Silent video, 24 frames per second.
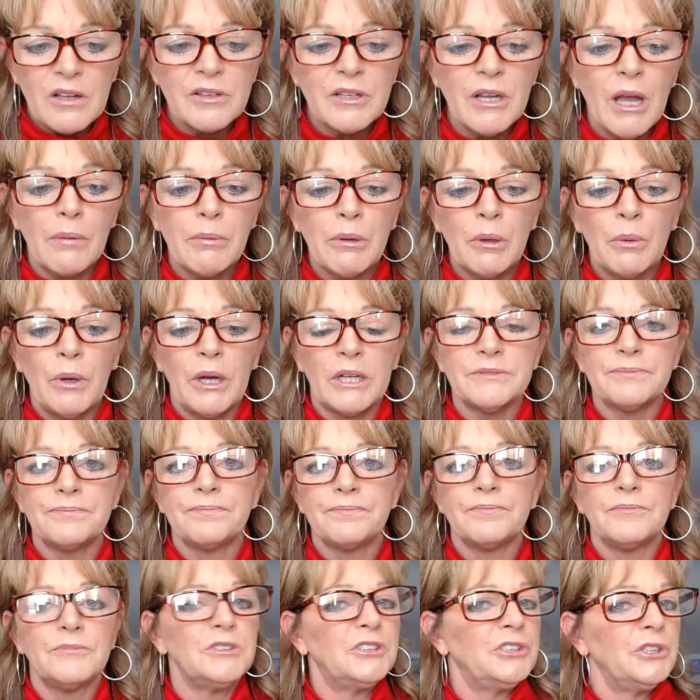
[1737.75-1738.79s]
Number 1,
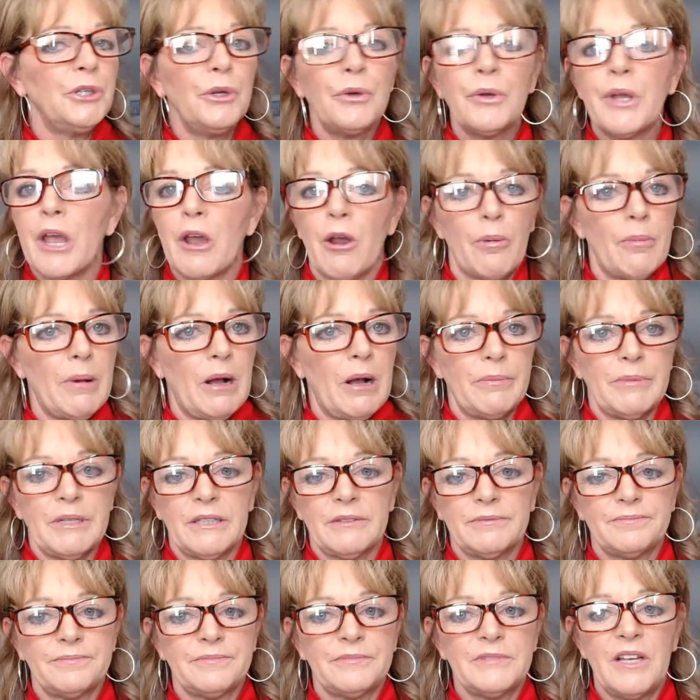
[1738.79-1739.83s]
do you care about
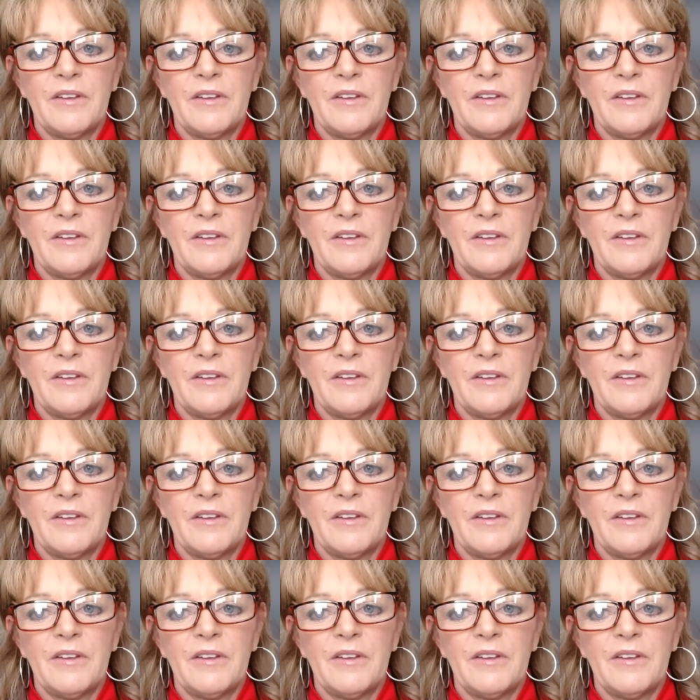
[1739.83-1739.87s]
me?